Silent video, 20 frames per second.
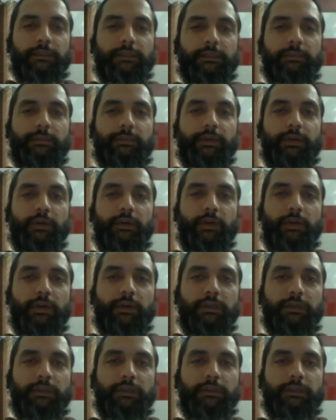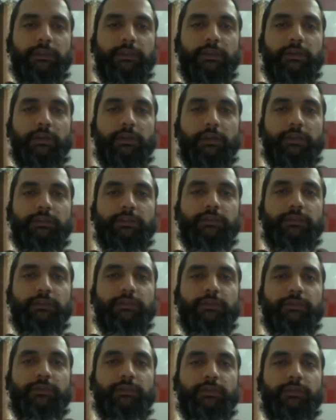beyond the knowledge
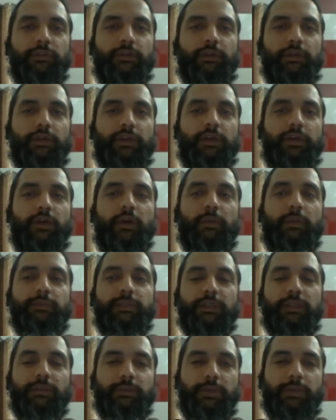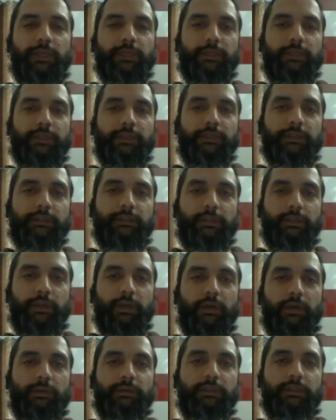of object oriented. So
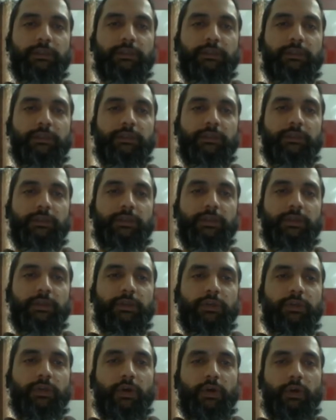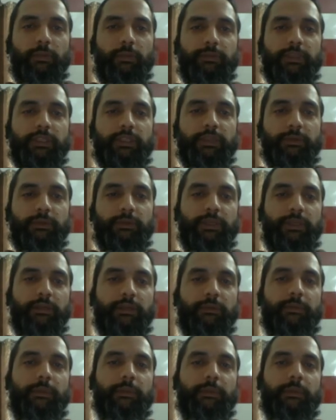how the
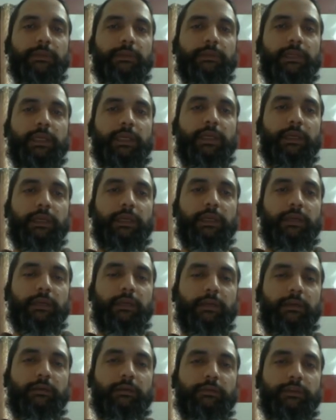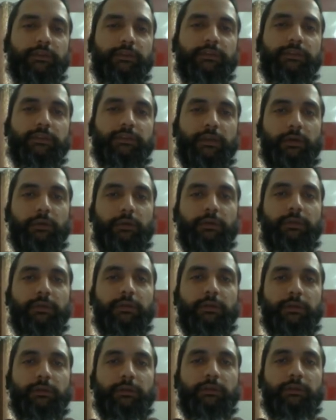object-oriented people think versus how
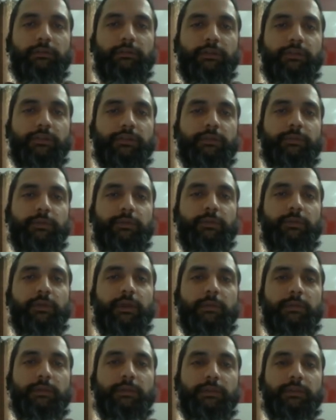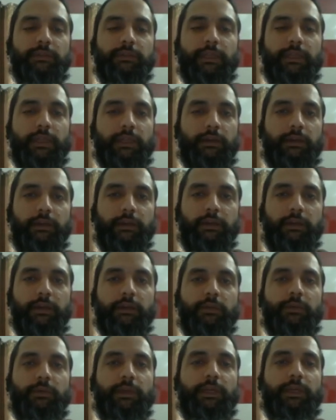the functional programmer think
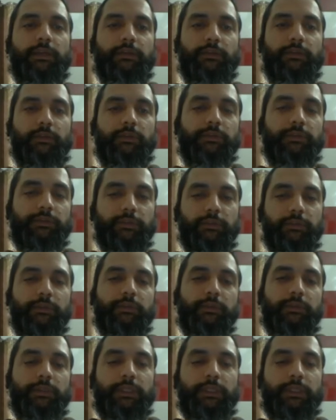to write a code. So